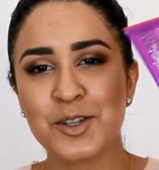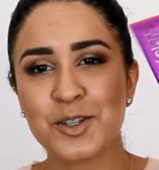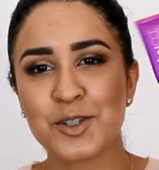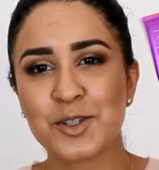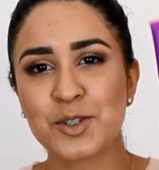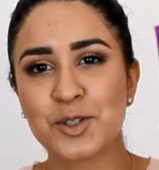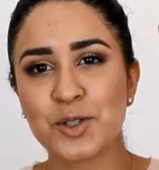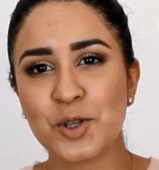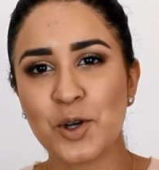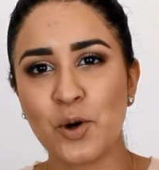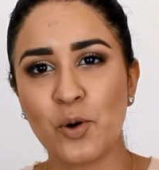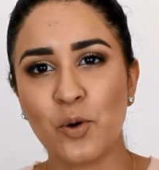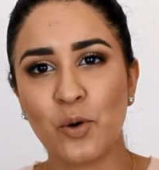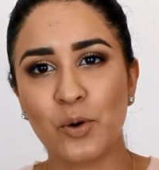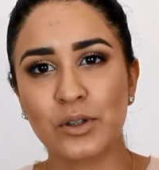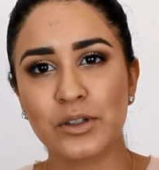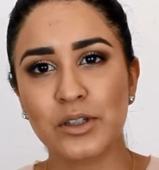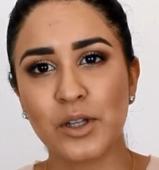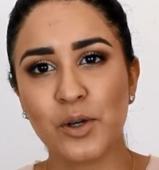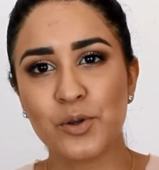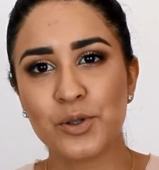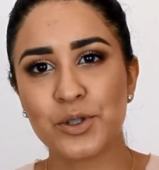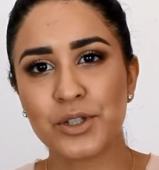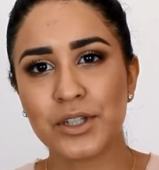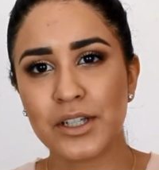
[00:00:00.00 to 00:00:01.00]
So
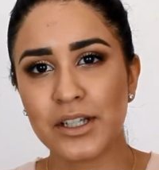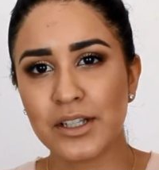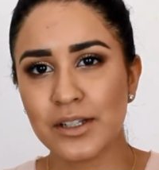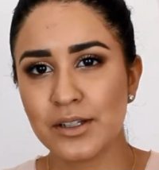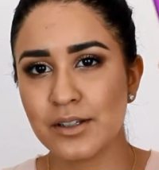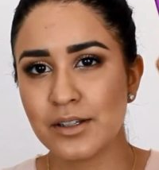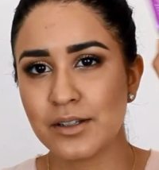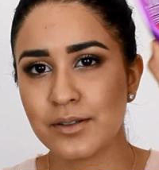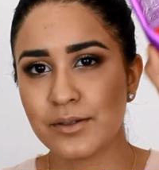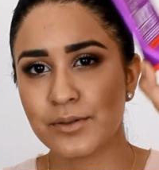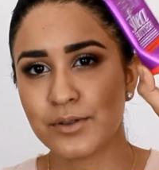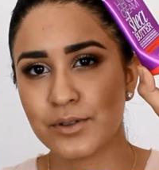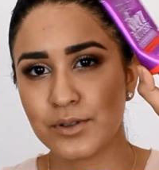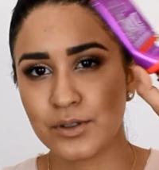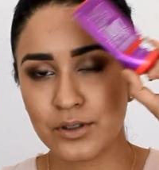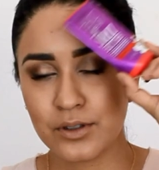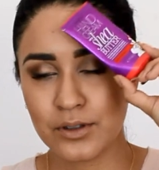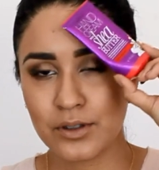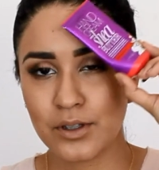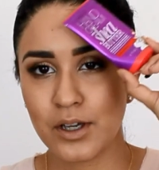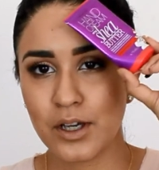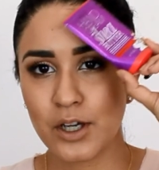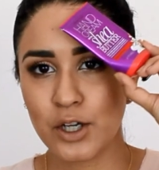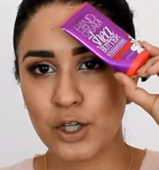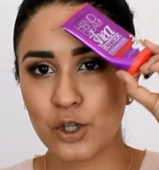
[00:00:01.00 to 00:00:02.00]
lotion,
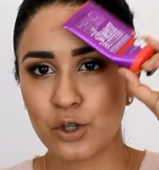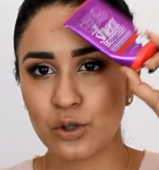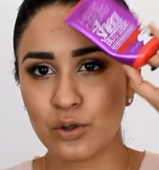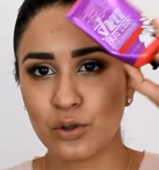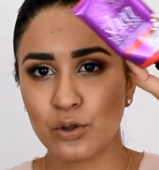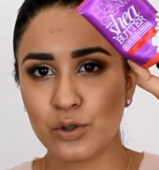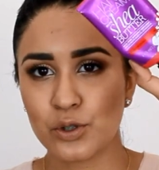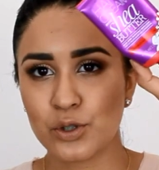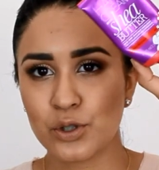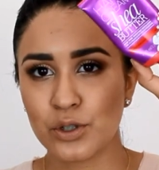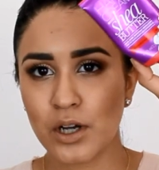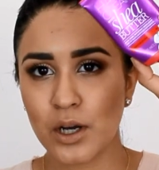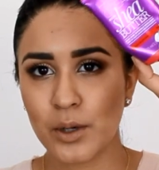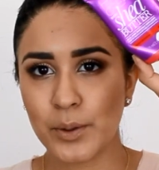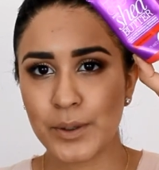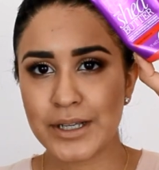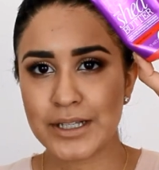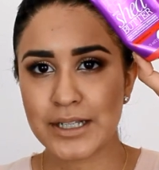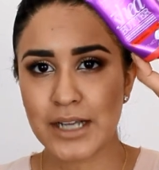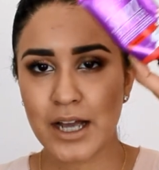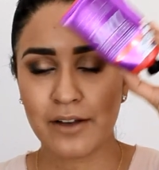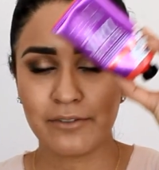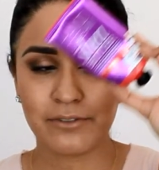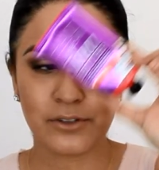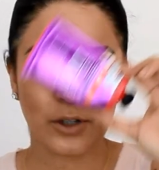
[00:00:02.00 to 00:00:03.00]
a girl should
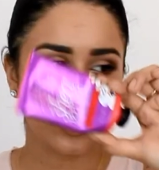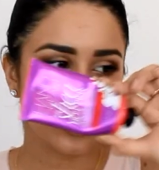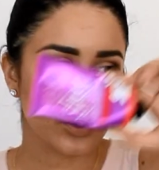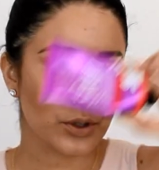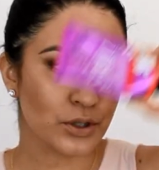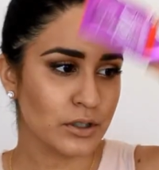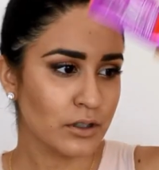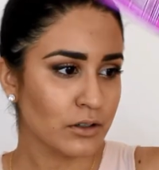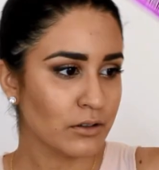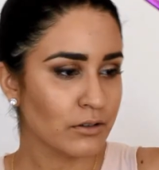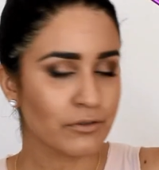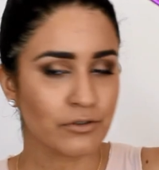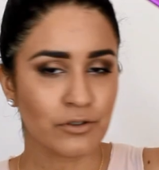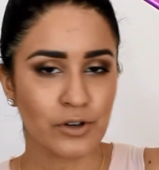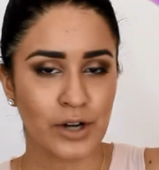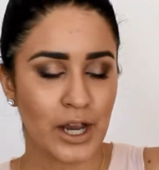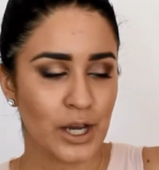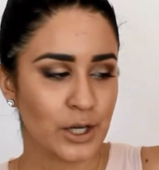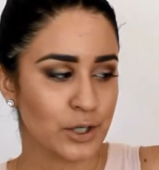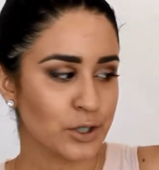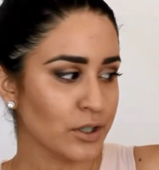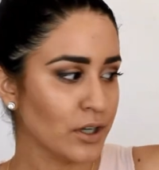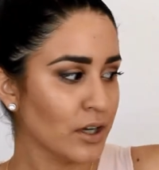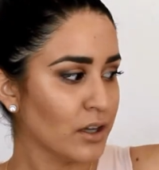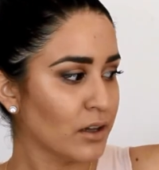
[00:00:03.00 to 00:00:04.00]
always have lotion for
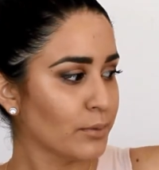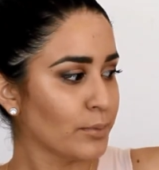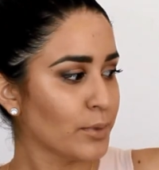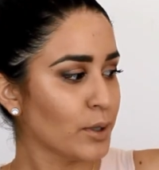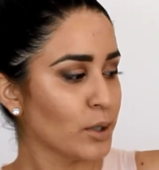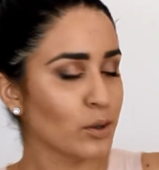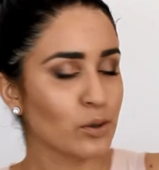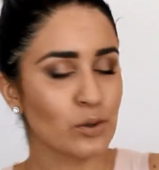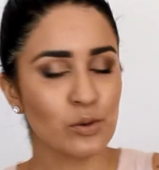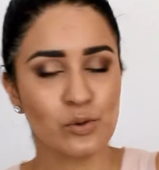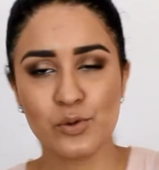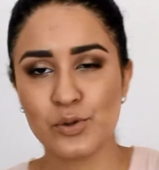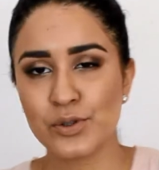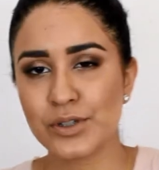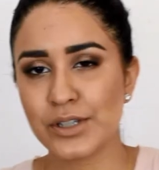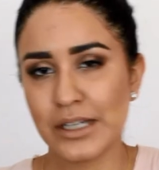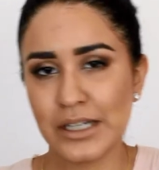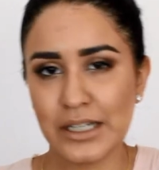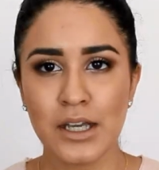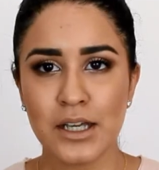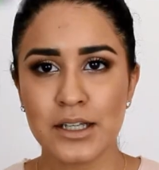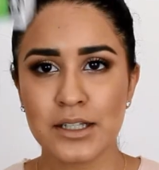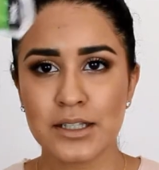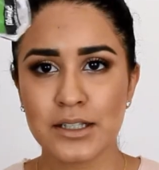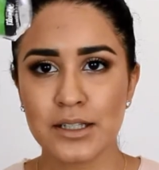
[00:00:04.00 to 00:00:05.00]
ashy elbows.
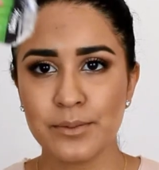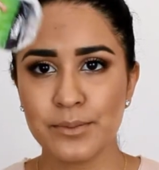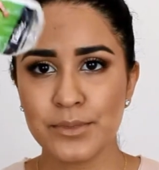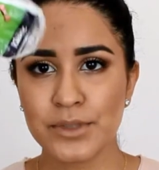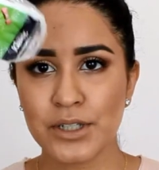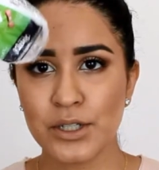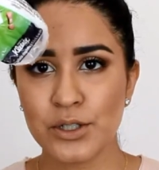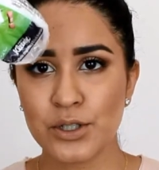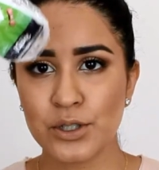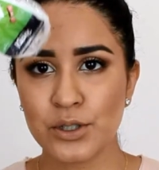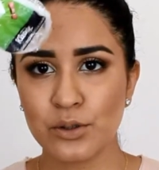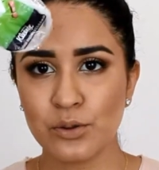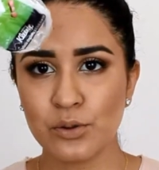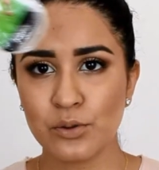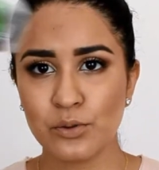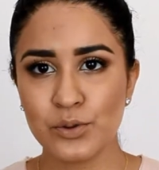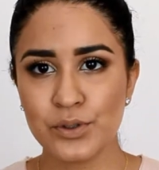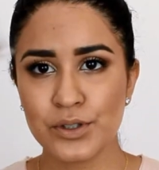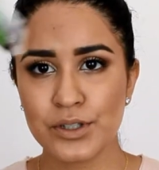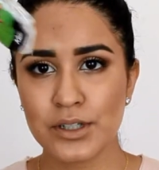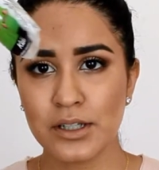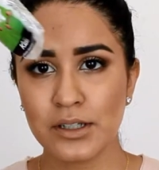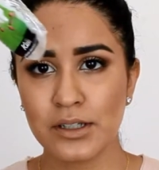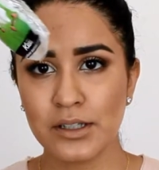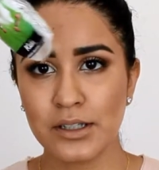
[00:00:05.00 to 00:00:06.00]
Some
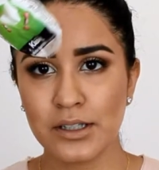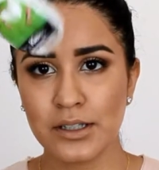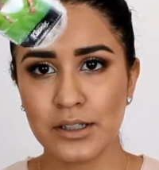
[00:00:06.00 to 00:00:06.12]
tissues.